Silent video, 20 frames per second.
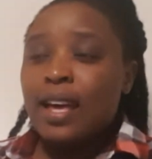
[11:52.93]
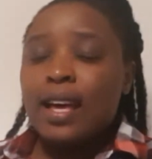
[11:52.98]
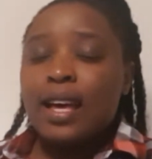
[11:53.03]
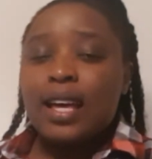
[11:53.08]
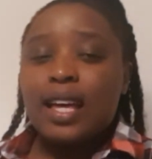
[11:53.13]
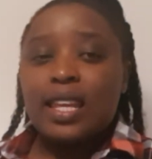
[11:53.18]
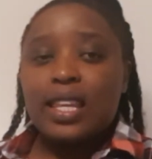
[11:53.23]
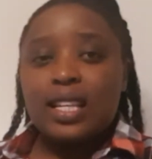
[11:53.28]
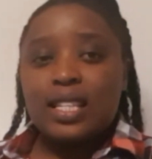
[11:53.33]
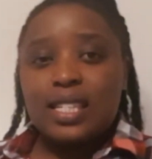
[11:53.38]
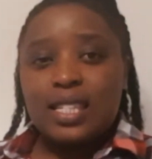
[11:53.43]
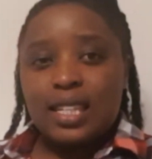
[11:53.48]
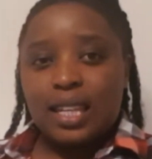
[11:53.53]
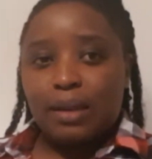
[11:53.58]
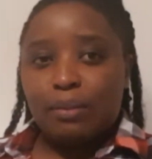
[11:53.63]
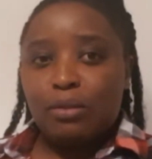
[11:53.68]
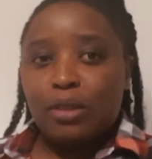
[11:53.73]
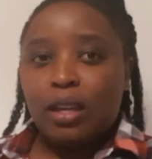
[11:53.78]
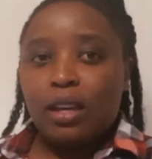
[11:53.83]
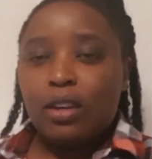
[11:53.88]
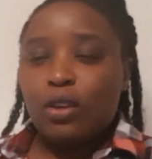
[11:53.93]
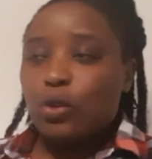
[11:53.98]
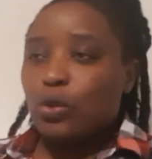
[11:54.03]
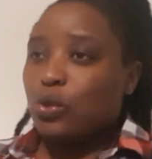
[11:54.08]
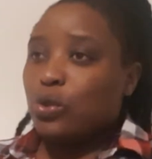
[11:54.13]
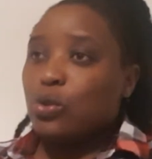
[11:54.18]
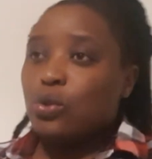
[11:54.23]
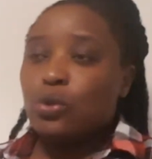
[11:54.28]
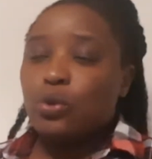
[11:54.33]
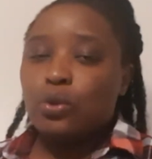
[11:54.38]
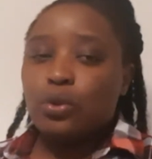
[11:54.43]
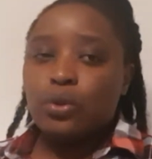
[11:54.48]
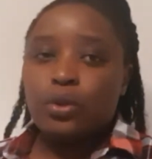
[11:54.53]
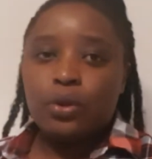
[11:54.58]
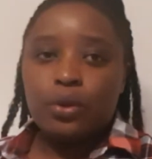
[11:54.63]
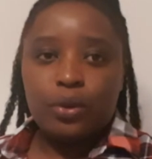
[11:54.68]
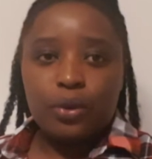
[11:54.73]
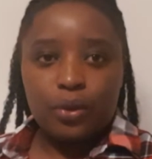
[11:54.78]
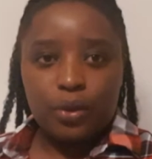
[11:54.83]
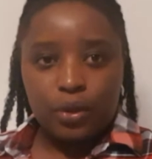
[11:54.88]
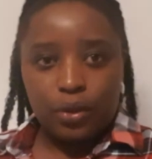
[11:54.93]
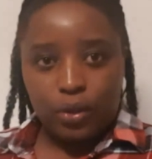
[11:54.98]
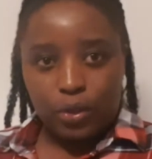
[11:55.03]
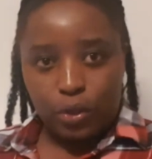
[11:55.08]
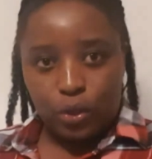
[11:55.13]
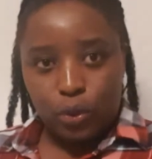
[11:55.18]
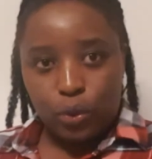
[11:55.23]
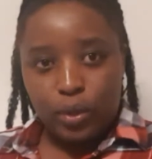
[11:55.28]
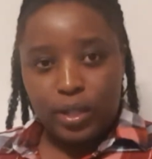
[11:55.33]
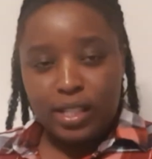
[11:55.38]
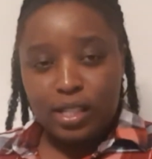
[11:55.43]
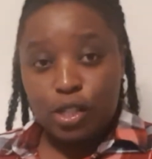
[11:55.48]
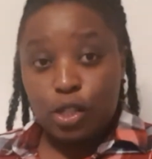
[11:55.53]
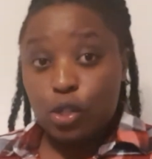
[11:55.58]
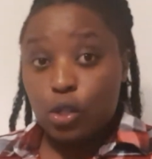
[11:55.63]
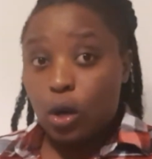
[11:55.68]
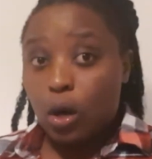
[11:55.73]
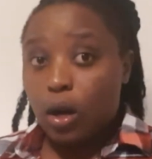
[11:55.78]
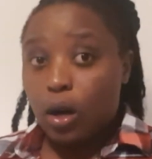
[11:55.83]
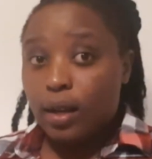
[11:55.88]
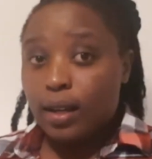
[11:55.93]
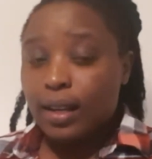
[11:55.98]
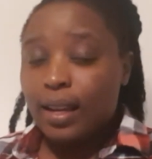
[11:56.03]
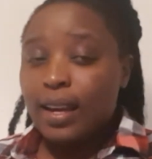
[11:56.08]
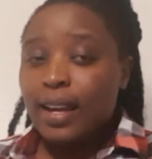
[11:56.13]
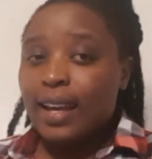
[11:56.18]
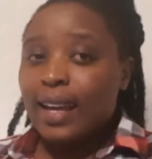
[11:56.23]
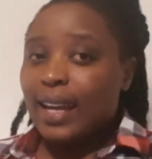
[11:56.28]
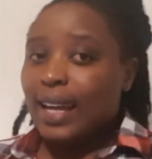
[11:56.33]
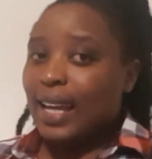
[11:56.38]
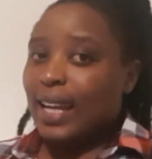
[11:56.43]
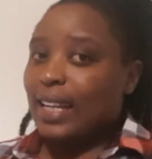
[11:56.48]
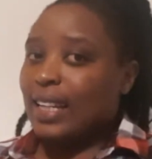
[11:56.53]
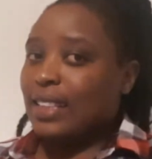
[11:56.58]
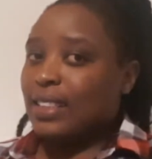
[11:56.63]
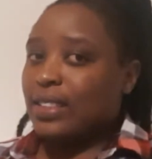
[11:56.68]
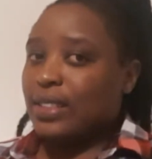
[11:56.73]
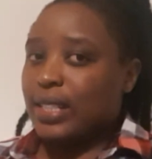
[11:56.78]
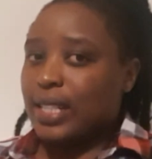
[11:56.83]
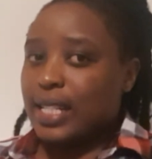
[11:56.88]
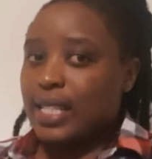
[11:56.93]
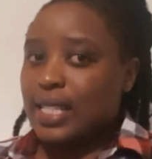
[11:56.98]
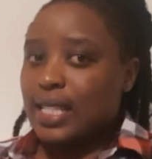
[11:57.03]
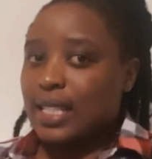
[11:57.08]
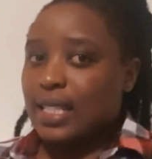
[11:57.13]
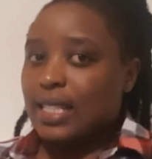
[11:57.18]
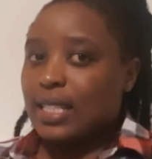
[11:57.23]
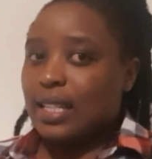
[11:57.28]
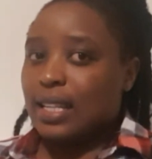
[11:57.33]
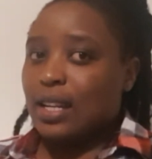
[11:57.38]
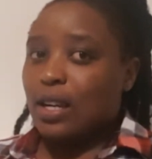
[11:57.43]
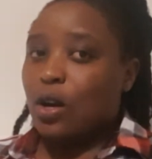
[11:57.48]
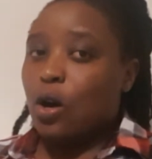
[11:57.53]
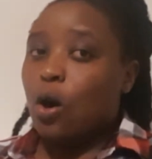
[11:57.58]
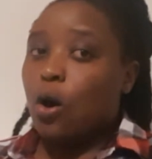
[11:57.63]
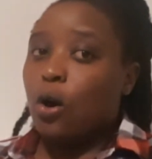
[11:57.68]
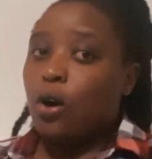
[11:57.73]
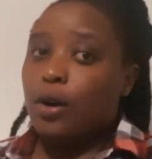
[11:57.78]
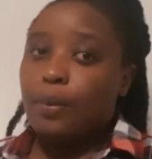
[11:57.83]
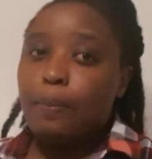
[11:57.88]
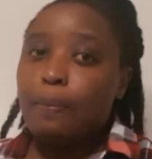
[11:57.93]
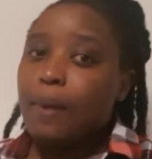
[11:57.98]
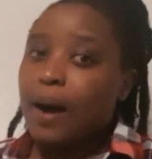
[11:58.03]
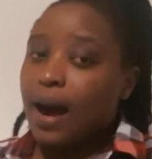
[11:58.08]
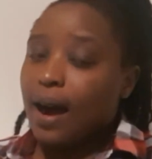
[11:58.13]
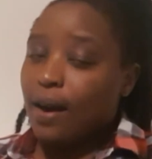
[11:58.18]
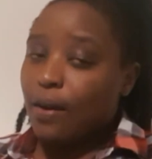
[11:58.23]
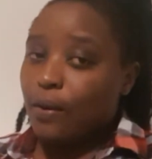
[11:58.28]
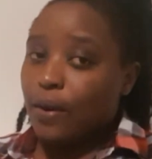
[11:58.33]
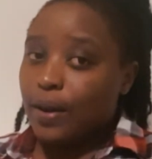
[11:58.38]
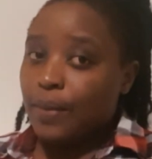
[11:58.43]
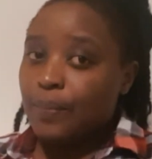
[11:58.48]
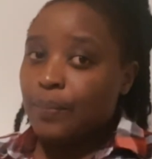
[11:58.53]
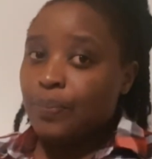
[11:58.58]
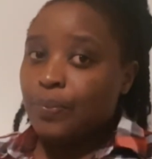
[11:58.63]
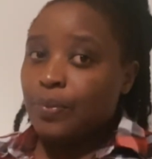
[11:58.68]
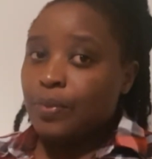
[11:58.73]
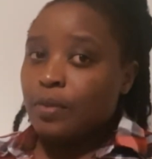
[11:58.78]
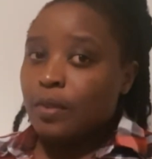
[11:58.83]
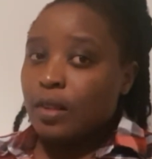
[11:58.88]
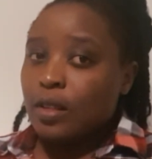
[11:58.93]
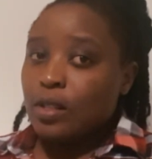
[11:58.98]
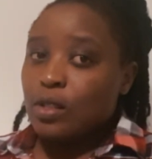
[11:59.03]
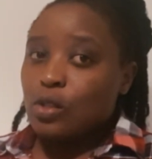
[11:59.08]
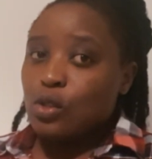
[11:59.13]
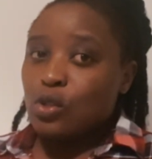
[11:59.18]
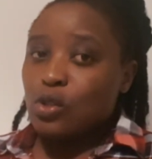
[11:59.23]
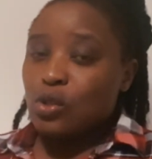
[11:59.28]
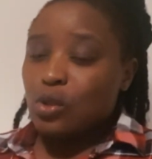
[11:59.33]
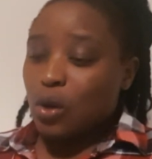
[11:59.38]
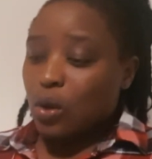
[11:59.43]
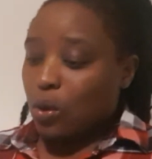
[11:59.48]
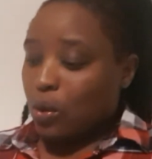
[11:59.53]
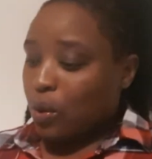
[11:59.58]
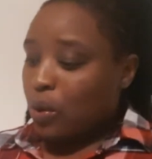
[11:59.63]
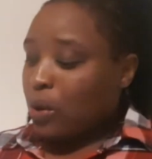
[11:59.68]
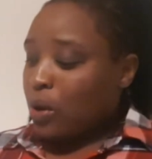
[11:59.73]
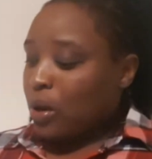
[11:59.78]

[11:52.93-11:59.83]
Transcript: And the same thing you do, you install electricity or power. So